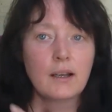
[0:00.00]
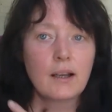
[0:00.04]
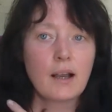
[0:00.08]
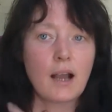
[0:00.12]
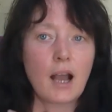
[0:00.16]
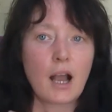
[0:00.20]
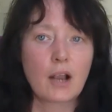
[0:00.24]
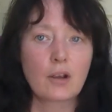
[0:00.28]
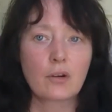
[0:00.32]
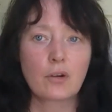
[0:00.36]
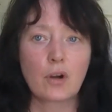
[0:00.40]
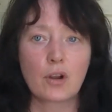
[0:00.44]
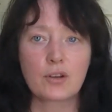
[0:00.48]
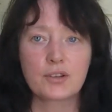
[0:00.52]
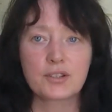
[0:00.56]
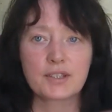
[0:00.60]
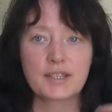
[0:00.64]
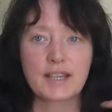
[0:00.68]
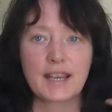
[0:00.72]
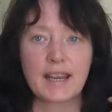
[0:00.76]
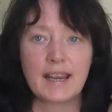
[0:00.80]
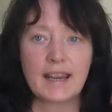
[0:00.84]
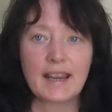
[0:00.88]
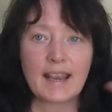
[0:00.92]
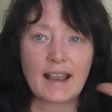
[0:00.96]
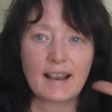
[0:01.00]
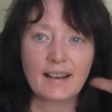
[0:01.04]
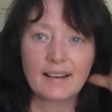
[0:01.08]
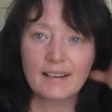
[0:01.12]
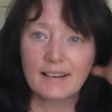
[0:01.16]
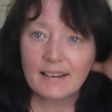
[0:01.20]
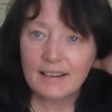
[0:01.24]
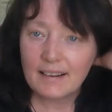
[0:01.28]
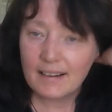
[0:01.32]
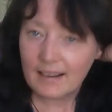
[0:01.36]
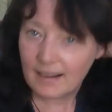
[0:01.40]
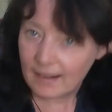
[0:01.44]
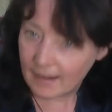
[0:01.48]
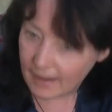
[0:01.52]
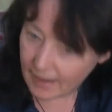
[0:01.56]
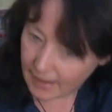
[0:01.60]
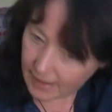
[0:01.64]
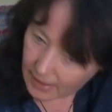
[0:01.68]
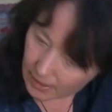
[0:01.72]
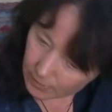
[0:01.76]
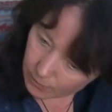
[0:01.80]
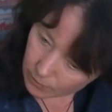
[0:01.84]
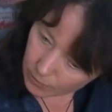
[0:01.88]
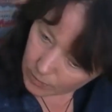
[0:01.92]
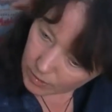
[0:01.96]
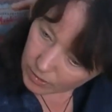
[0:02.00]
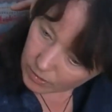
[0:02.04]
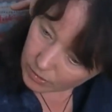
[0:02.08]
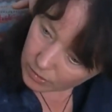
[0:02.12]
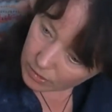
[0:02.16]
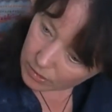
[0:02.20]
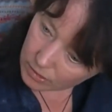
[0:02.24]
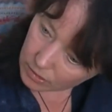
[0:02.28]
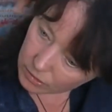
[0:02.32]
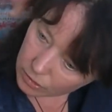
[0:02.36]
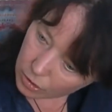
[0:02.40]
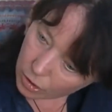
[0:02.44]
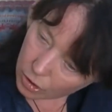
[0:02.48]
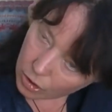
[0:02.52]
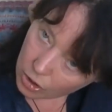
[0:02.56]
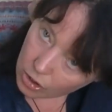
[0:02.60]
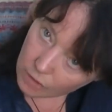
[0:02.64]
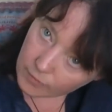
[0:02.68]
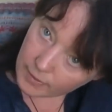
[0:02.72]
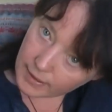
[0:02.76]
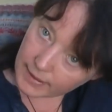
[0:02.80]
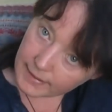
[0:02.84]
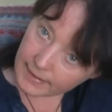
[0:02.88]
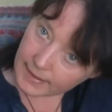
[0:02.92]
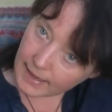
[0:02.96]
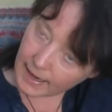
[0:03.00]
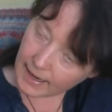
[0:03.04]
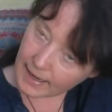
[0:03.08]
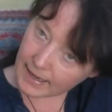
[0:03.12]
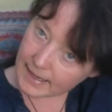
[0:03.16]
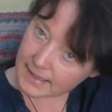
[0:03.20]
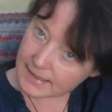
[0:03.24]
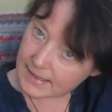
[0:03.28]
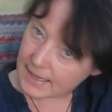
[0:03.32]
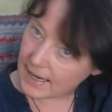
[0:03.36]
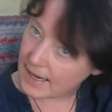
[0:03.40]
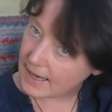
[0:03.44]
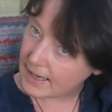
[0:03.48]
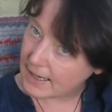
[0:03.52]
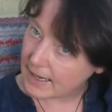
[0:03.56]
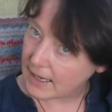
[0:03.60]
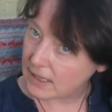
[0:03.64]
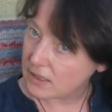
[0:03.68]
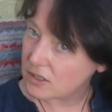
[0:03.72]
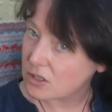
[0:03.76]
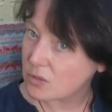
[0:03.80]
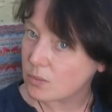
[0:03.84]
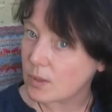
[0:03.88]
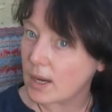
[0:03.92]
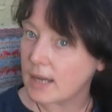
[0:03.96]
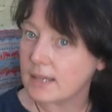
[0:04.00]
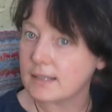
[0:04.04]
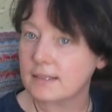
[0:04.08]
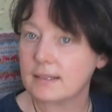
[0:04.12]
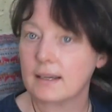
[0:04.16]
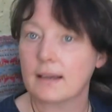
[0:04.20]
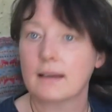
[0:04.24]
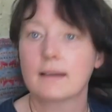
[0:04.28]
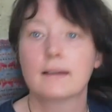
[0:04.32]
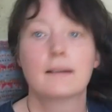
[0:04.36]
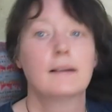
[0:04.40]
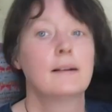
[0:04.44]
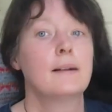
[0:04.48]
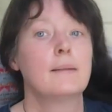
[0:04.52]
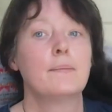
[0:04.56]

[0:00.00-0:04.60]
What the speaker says: across here with all the colouring that is in that sweater.